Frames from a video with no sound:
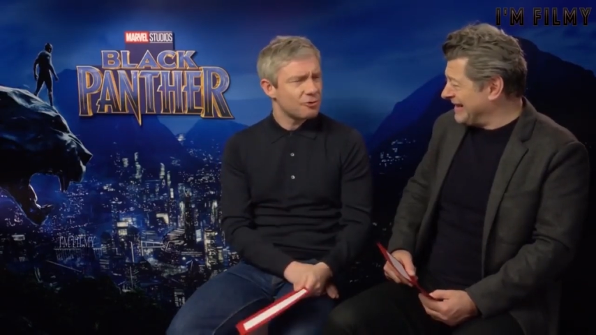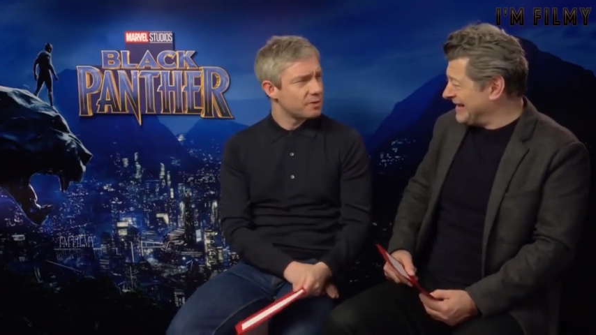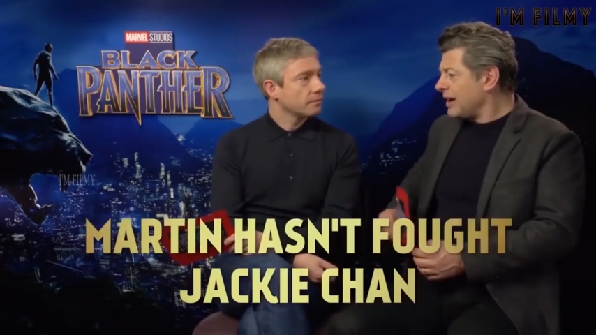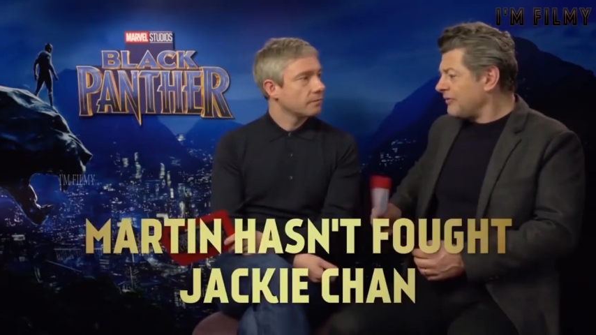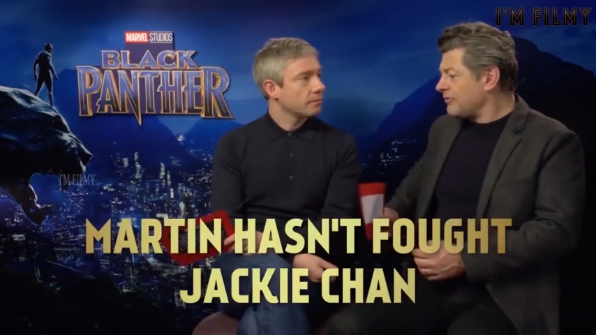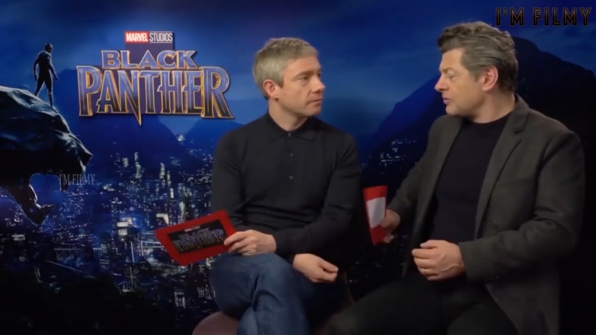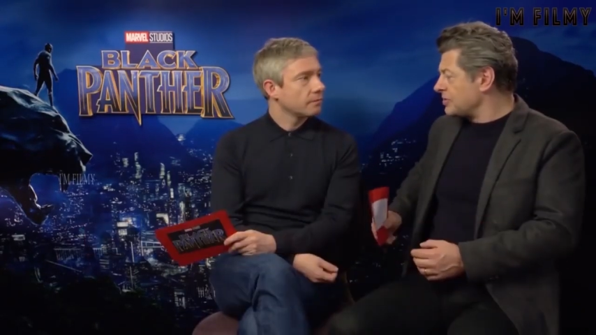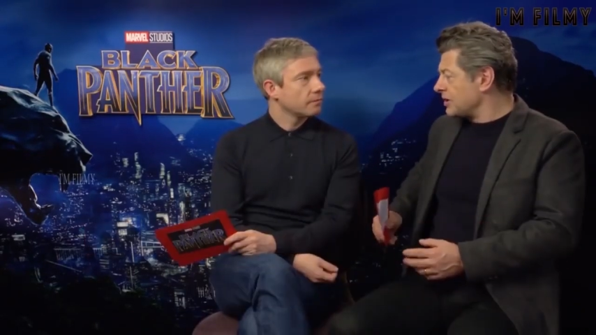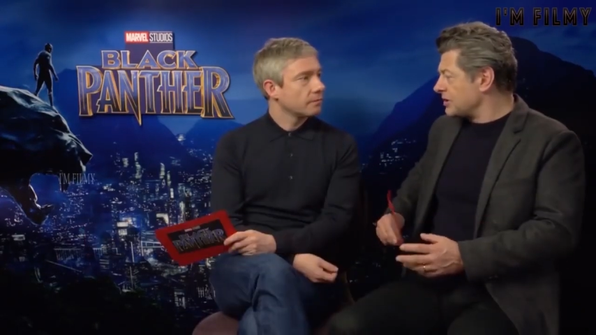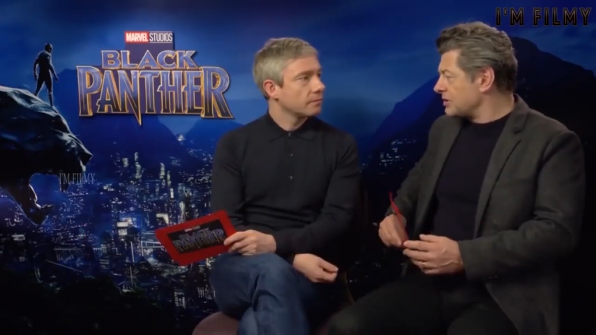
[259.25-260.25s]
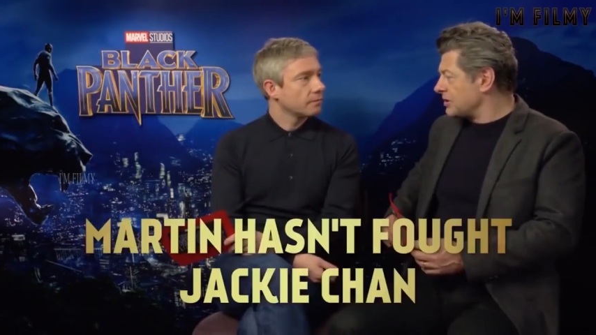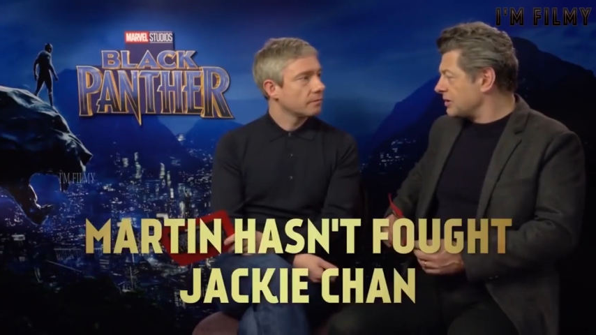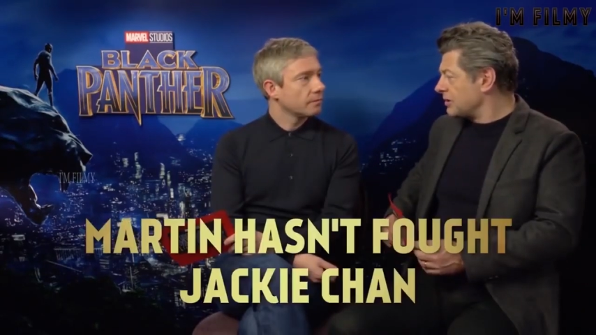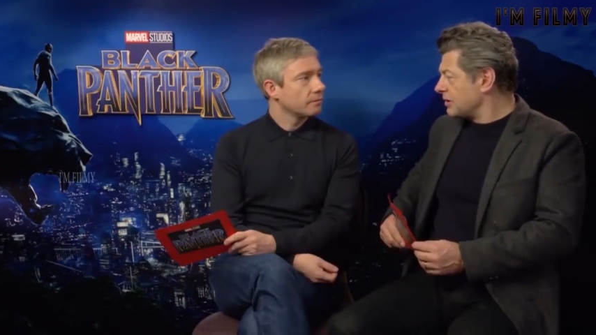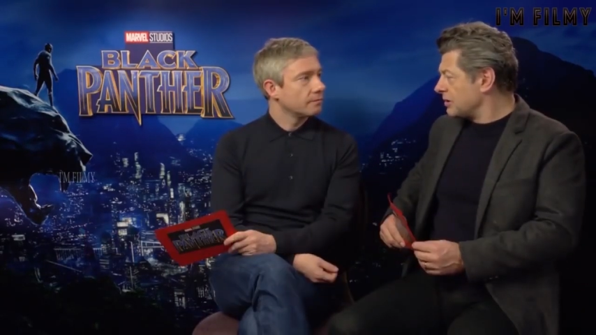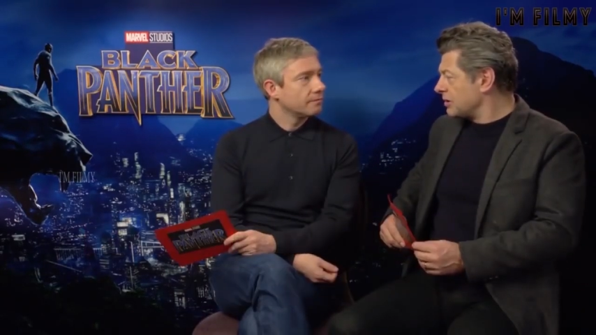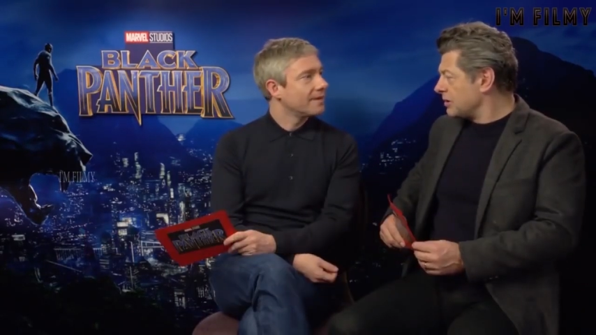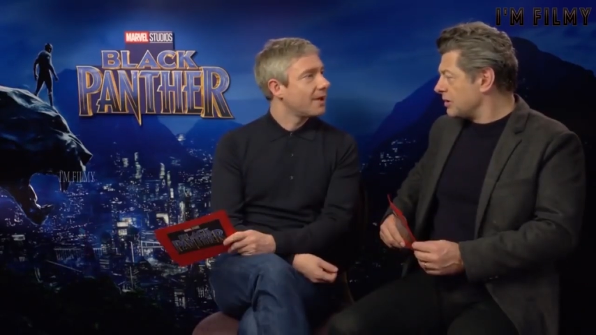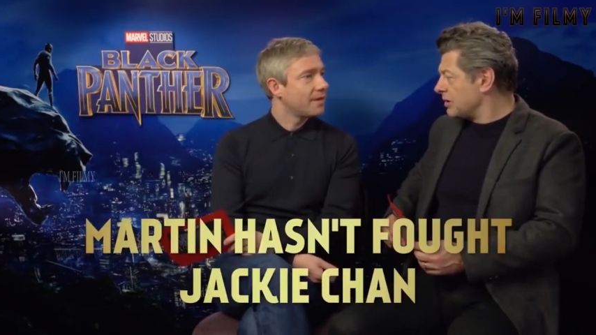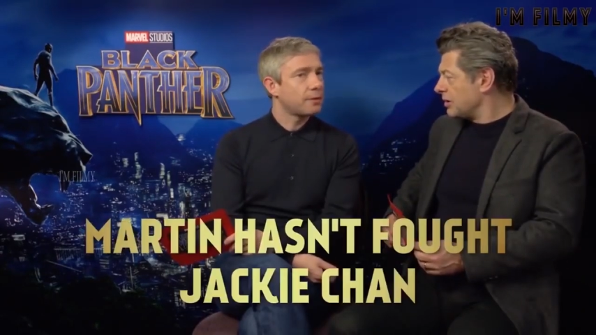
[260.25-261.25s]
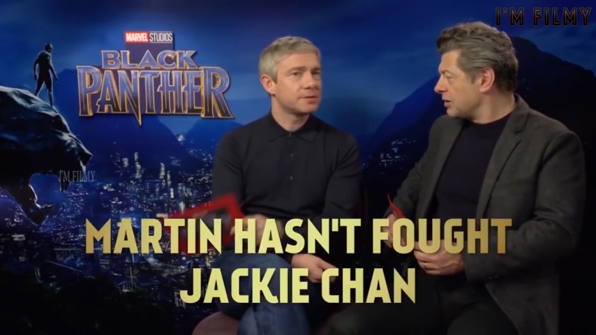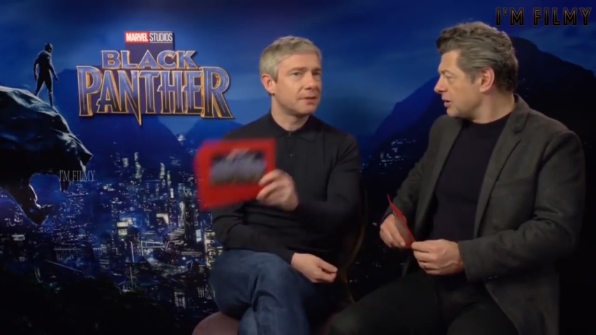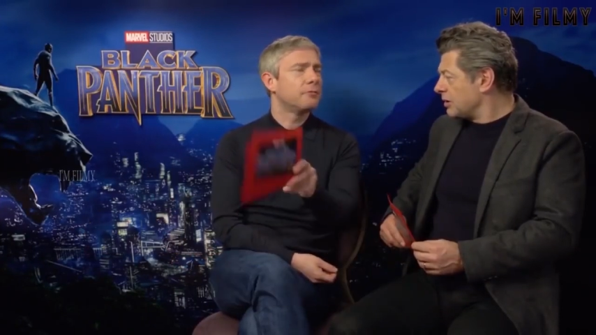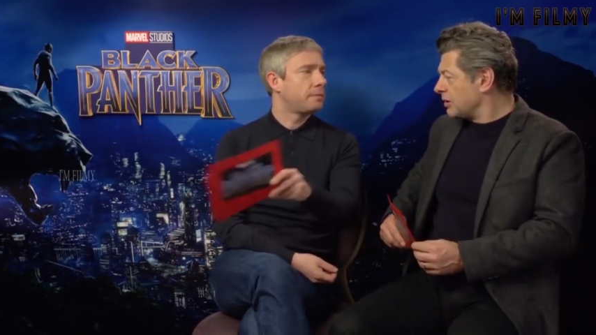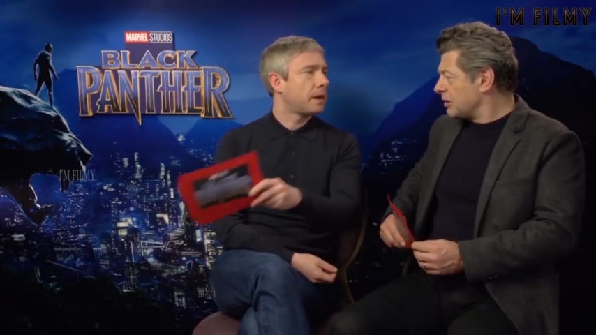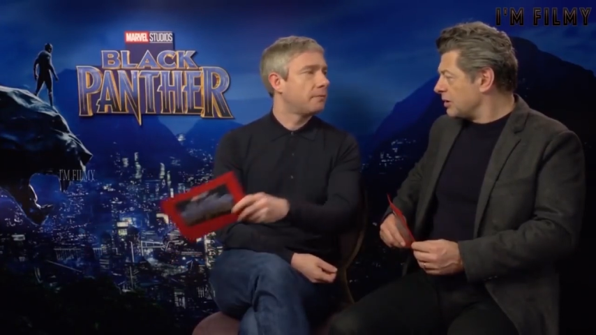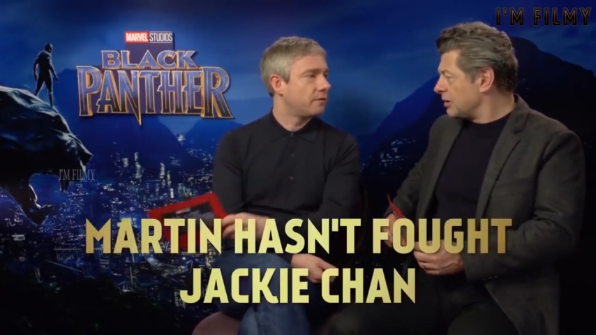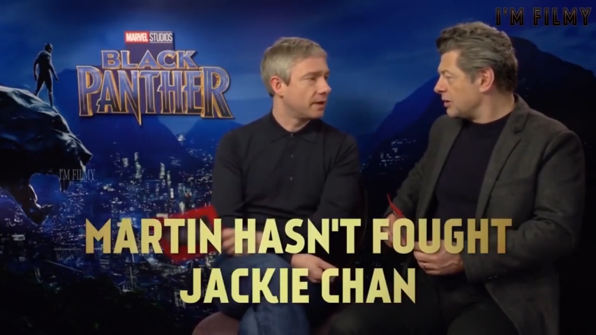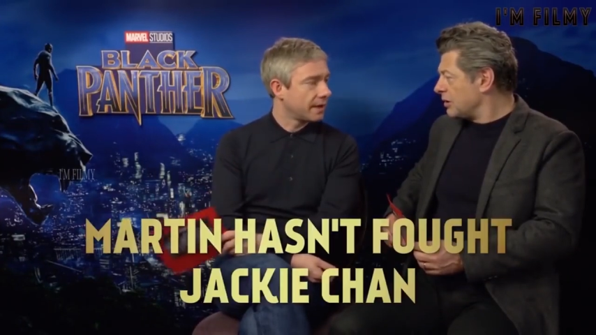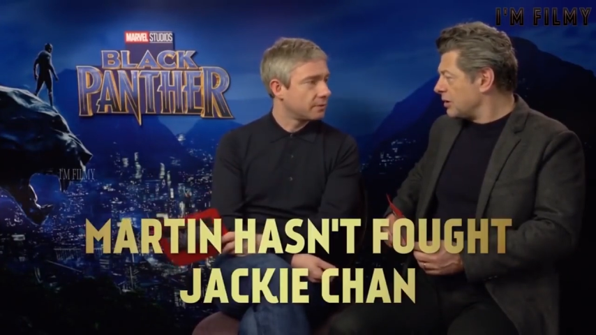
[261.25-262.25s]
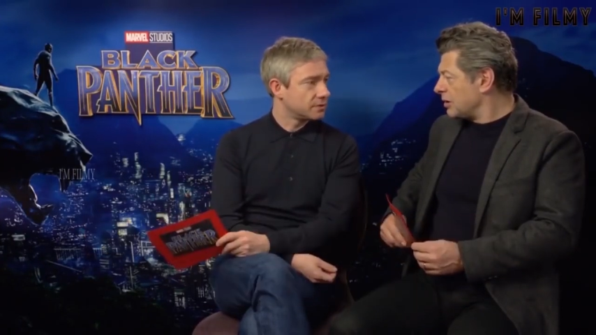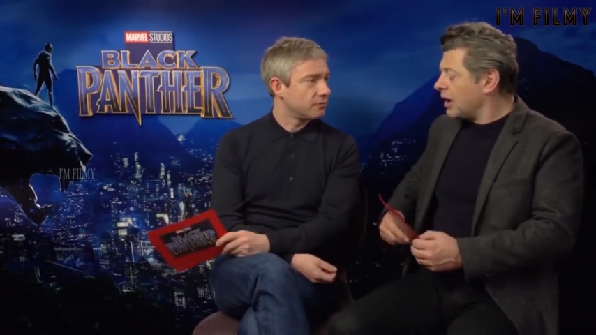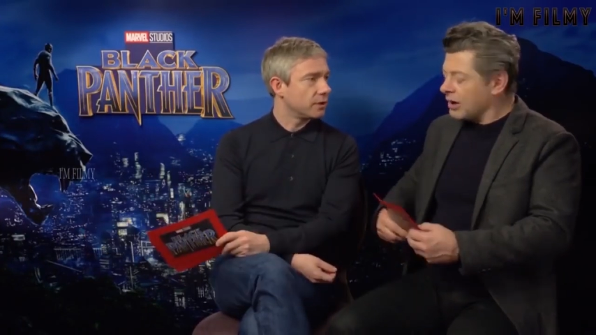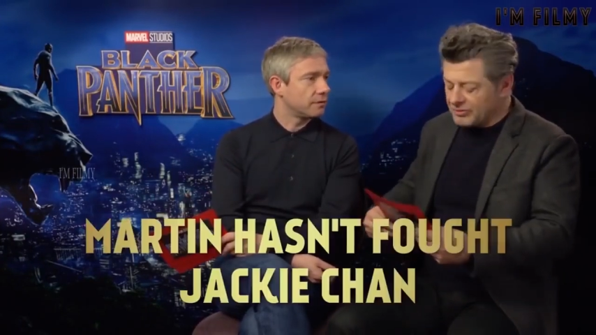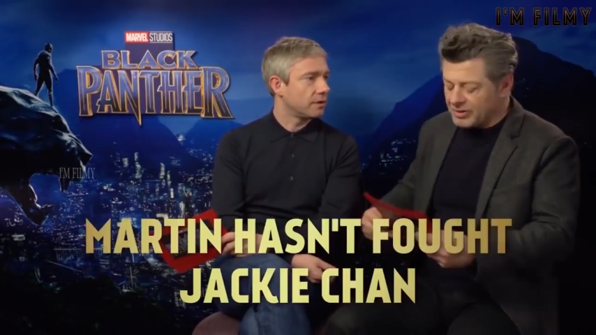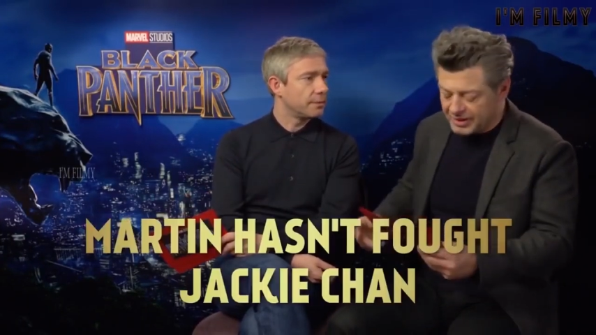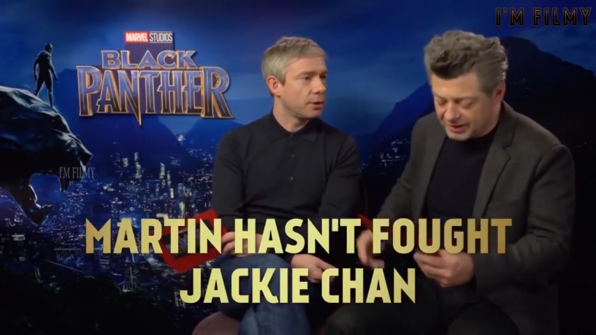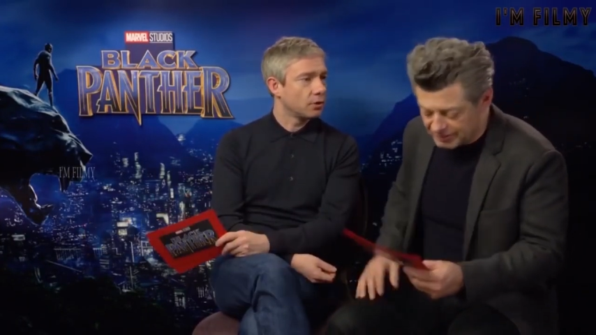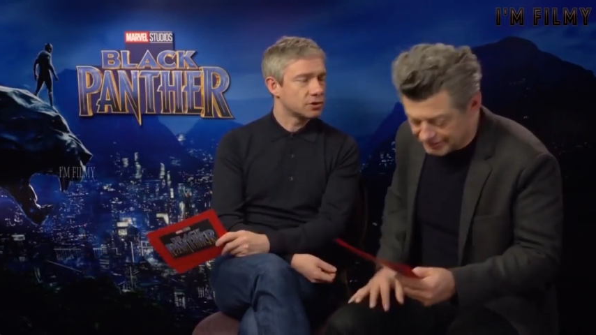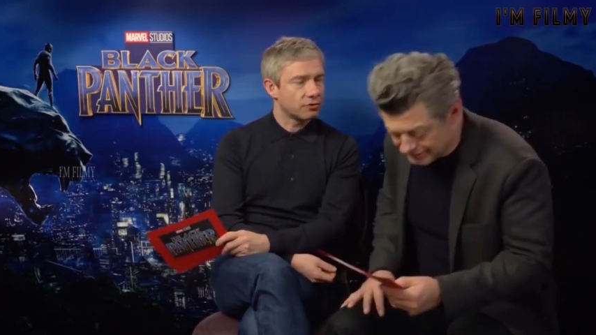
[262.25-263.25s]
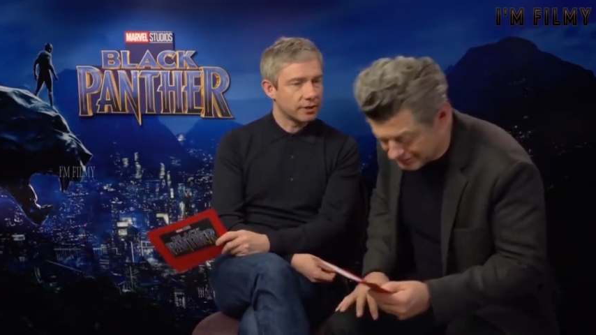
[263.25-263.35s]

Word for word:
Speaker 1: Oh,
Speaker 2: you had fought Jackie Chan.
Speaker 1: No, that was in a pub fight. That was a oh right, fight, not on